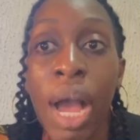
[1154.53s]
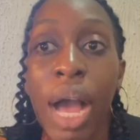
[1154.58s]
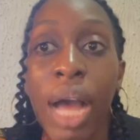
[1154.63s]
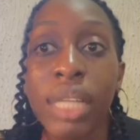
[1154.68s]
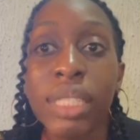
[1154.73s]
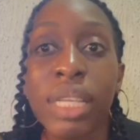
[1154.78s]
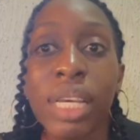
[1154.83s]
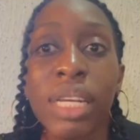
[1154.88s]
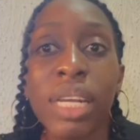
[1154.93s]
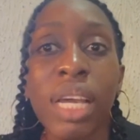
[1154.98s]

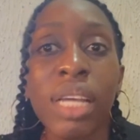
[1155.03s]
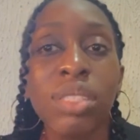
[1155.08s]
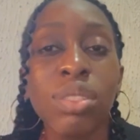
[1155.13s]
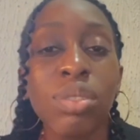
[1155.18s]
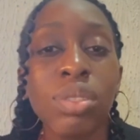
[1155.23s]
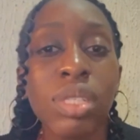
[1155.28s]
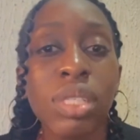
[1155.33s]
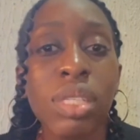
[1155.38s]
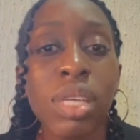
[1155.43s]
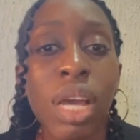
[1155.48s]
And then
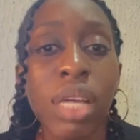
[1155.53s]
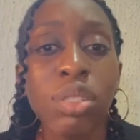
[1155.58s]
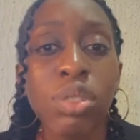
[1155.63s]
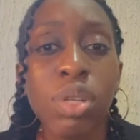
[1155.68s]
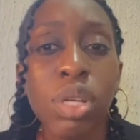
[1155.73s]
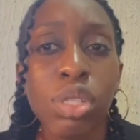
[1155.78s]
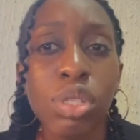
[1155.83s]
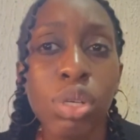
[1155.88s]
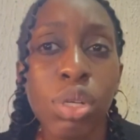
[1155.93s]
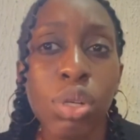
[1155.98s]

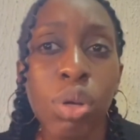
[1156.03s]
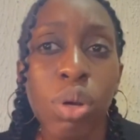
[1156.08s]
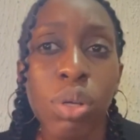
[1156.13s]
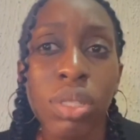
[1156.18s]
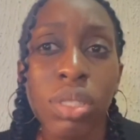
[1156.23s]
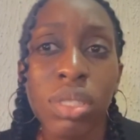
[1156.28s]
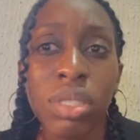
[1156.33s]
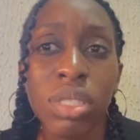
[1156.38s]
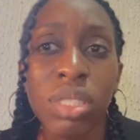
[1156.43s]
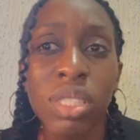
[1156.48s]
education
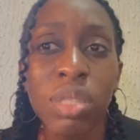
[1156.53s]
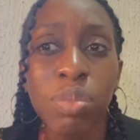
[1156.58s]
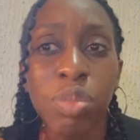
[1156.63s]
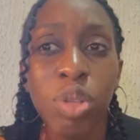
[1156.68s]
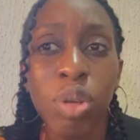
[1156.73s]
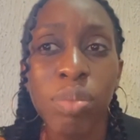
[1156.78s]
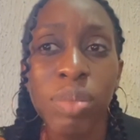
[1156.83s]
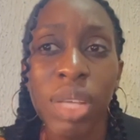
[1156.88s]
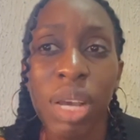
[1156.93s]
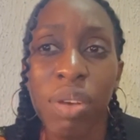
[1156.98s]
on
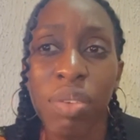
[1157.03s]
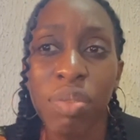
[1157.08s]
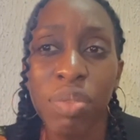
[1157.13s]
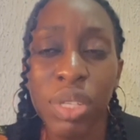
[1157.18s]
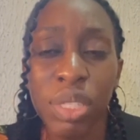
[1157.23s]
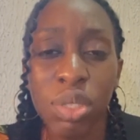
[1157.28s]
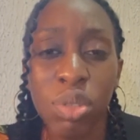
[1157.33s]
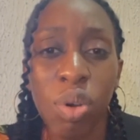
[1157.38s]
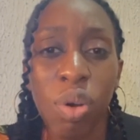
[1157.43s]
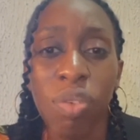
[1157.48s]
symptoms and
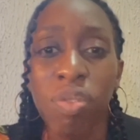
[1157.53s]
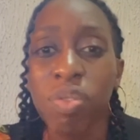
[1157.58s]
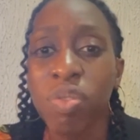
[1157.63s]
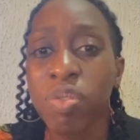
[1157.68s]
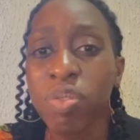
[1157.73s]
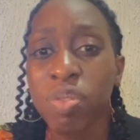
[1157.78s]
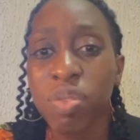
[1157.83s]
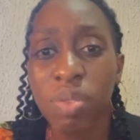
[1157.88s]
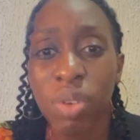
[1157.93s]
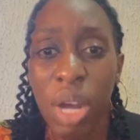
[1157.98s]
risk of
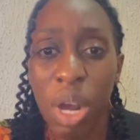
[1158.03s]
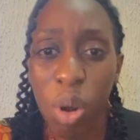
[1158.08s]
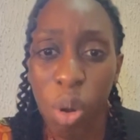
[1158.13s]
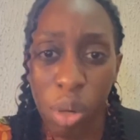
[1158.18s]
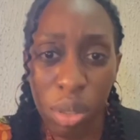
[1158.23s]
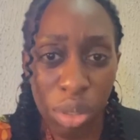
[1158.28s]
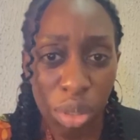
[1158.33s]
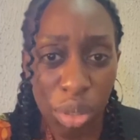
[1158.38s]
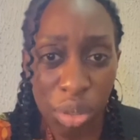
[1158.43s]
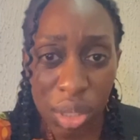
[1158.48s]

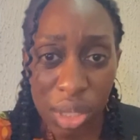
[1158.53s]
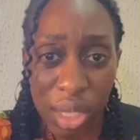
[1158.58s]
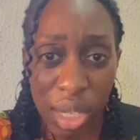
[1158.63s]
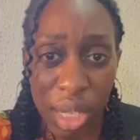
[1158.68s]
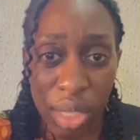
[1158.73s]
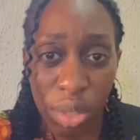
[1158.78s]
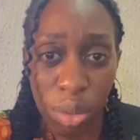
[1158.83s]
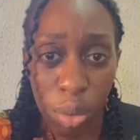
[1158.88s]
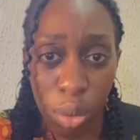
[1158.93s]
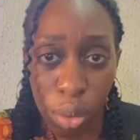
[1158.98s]

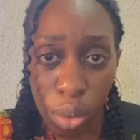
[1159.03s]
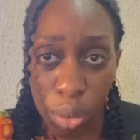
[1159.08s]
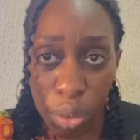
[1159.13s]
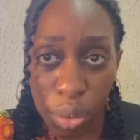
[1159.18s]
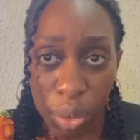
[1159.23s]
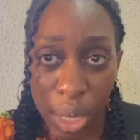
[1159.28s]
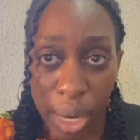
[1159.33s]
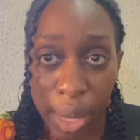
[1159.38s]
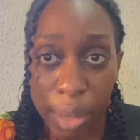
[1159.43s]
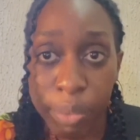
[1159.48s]
untreated
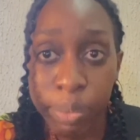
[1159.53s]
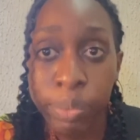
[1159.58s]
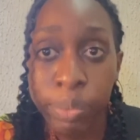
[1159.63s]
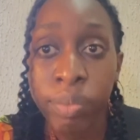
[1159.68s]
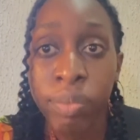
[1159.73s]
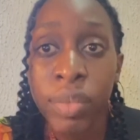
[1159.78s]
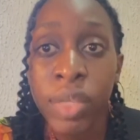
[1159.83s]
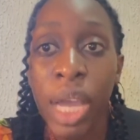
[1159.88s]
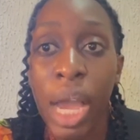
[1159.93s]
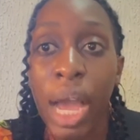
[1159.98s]
gonorrhea,
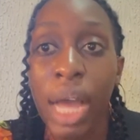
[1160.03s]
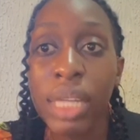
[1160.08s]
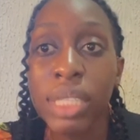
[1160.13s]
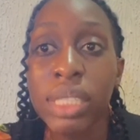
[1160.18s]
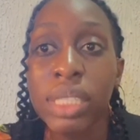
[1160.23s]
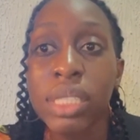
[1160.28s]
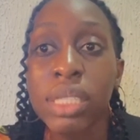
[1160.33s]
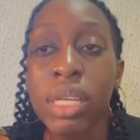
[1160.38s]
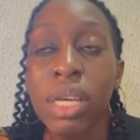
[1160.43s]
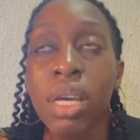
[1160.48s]

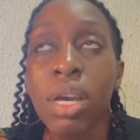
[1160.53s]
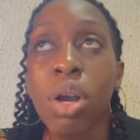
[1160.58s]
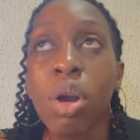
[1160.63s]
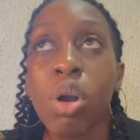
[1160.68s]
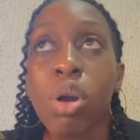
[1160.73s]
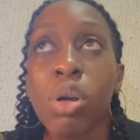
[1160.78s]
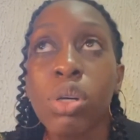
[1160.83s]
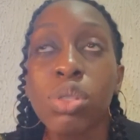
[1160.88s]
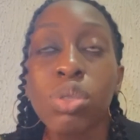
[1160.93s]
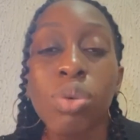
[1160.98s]
and
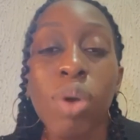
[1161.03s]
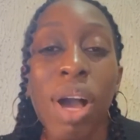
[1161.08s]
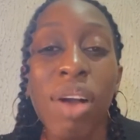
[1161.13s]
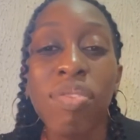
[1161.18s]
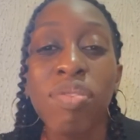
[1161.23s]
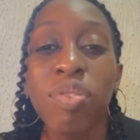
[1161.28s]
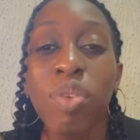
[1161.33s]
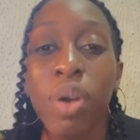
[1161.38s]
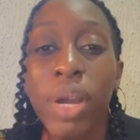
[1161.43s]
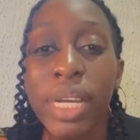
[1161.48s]
also
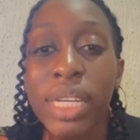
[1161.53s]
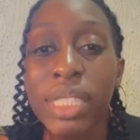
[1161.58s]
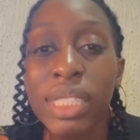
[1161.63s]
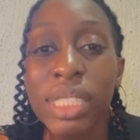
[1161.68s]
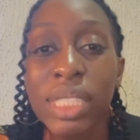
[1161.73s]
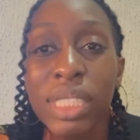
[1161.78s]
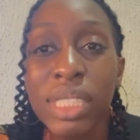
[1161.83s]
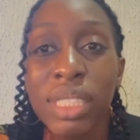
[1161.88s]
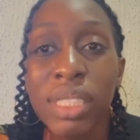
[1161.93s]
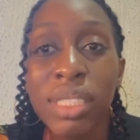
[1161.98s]

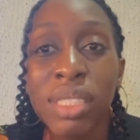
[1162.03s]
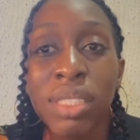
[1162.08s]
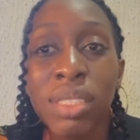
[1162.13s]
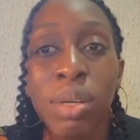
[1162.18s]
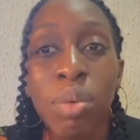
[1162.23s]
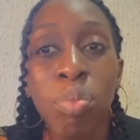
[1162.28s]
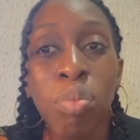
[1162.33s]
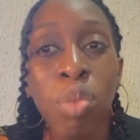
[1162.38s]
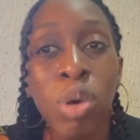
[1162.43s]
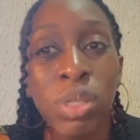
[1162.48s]
avoiding
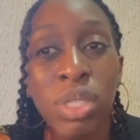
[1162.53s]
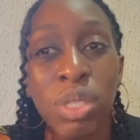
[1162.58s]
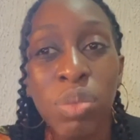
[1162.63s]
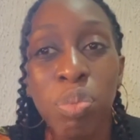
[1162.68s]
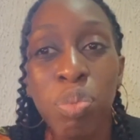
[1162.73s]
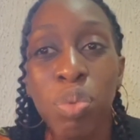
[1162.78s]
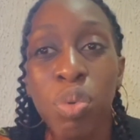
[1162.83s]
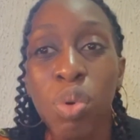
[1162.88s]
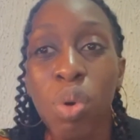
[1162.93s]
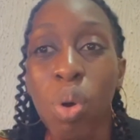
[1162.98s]

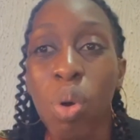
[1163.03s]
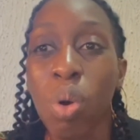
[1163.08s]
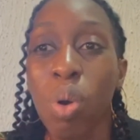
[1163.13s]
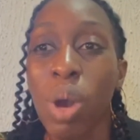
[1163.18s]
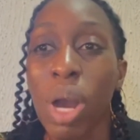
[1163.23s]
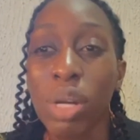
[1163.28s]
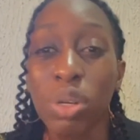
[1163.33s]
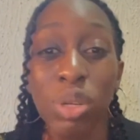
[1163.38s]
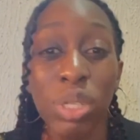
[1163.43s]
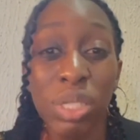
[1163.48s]
multiple
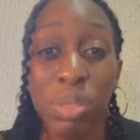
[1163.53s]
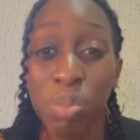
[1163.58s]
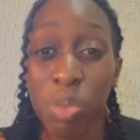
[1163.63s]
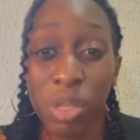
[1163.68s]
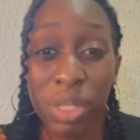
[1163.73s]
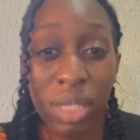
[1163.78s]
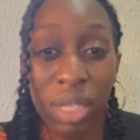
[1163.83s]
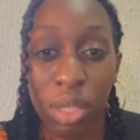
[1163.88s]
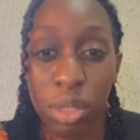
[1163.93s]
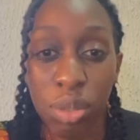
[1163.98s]
or
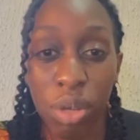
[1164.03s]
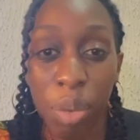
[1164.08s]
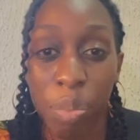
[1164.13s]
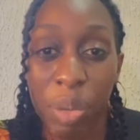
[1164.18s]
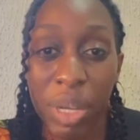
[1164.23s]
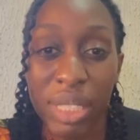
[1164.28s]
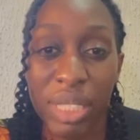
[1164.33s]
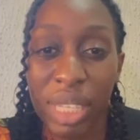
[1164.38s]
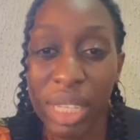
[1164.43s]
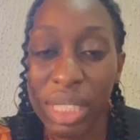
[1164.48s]
anonymous sexual
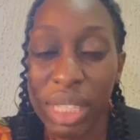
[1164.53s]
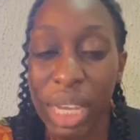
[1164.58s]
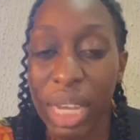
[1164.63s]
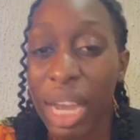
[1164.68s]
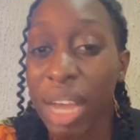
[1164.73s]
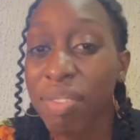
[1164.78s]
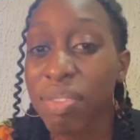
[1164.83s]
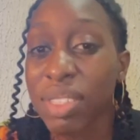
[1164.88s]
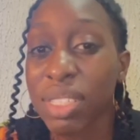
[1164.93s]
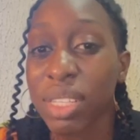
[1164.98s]
partners, like
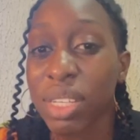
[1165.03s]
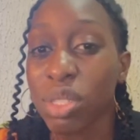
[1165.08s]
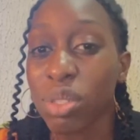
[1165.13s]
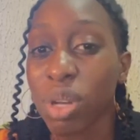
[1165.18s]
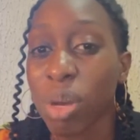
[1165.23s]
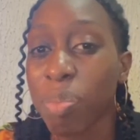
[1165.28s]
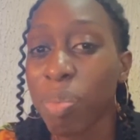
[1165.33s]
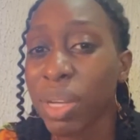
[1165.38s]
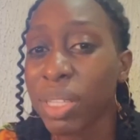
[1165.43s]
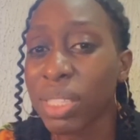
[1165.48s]
having
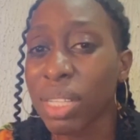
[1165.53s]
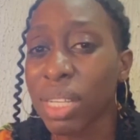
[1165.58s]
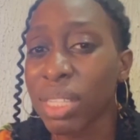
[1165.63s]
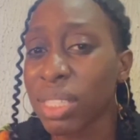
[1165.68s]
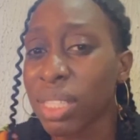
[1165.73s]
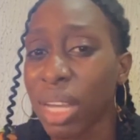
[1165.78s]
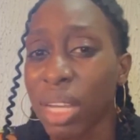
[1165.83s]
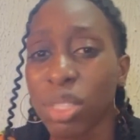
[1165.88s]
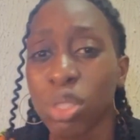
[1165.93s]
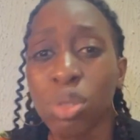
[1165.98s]
sexual
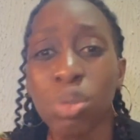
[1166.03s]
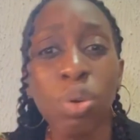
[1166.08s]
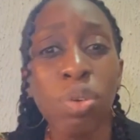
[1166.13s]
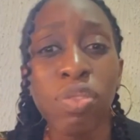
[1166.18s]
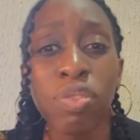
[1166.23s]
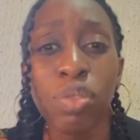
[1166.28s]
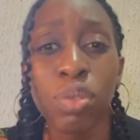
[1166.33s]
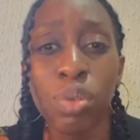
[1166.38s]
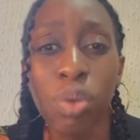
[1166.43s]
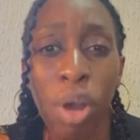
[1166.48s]
partners that you
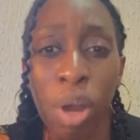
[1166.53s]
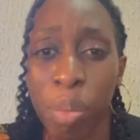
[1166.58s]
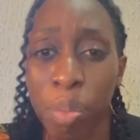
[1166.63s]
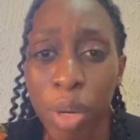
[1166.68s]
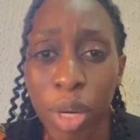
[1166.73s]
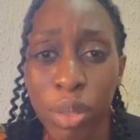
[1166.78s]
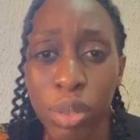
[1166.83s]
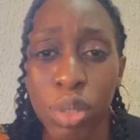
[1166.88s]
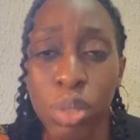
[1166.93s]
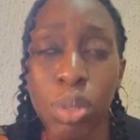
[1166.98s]
don't even know
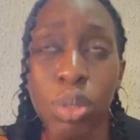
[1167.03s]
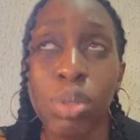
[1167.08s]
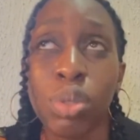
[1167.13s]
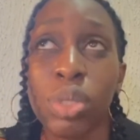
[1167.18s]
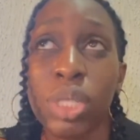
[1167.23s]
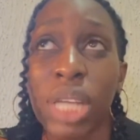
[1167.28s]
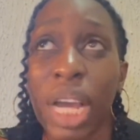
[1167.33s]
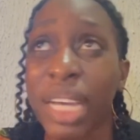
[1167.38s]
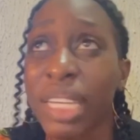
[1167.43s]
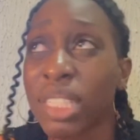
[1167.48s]
about, you don't
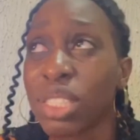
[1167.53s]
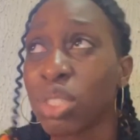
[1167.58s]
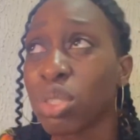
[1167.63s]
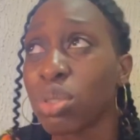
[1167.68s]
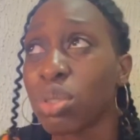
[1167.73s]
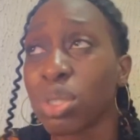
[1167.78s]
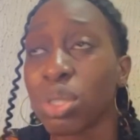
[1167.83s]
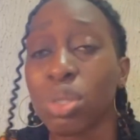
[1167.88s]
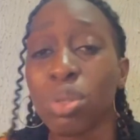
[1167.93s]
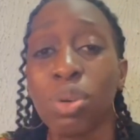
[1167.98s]
know their
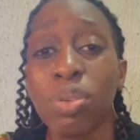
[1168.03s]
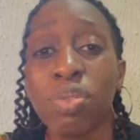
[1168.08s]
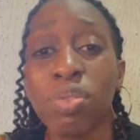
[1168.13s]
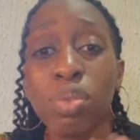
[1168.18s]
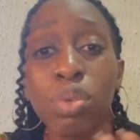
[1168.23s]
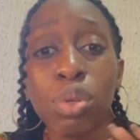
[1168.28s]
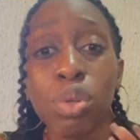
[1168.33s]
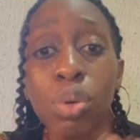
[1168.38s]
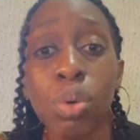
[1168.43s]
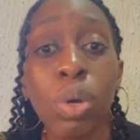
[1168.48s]
history, you don't
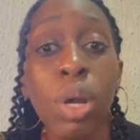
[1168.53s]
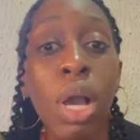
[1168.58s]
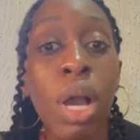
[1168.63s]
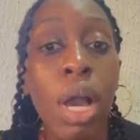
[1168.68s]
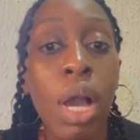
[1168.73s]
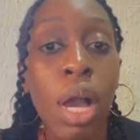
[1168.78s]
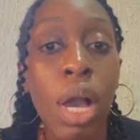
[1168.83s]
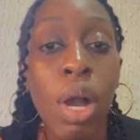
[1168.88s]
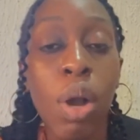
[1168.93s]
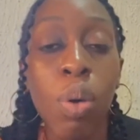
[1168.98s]
even know
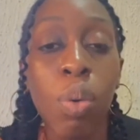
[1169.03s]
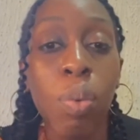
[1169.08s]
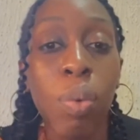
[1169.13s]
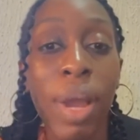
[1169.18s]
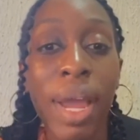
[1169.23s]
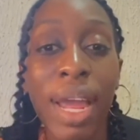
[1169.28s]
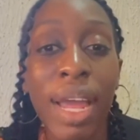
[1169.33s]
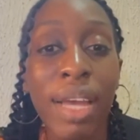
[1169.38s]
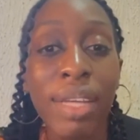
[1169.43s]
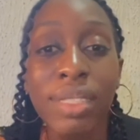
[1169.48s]

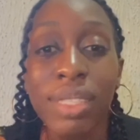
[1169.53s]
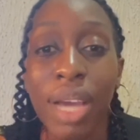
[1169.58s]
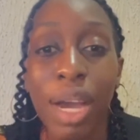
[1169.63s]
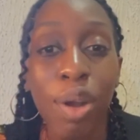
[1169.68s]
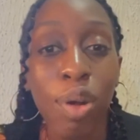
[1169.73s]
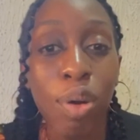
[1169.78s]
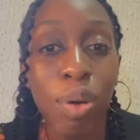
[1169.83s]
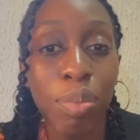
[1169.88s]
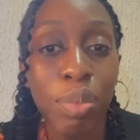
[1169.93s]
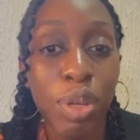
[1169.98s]
where they
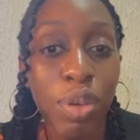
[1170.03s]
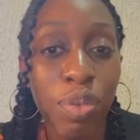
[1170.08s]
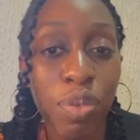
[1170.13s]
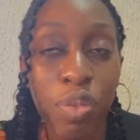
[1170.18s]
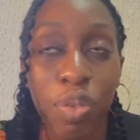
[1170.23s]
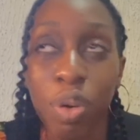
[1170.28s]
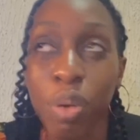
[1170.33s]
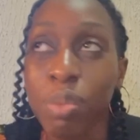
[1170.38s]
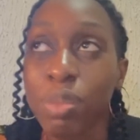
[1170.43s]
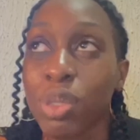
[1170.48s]
are coming
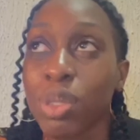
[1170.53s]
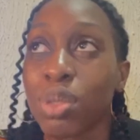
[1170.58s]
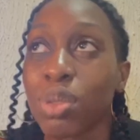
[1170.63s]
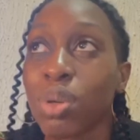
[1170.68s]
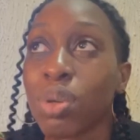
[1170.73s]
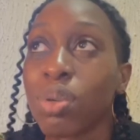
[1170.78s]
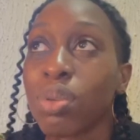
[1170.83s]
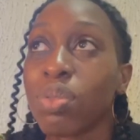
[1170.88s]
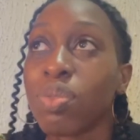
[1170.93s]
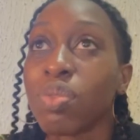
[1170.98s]
from, you
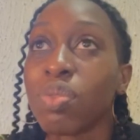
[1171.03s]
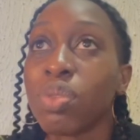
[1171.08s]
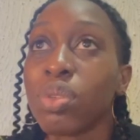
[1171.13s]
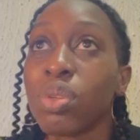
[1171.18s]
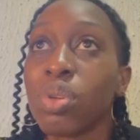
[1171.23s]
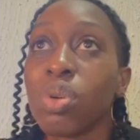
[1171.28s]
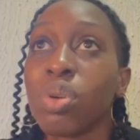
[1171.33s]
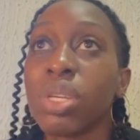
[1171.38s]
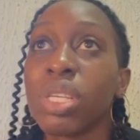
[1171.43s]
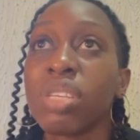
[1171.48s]
don't
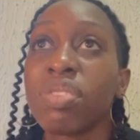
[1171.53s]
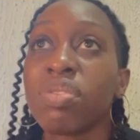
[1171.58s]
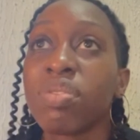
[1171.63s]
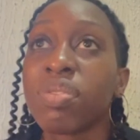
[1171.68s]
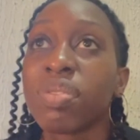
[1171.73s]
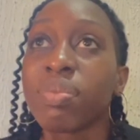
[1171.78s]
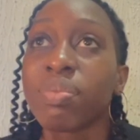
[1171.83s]
even know if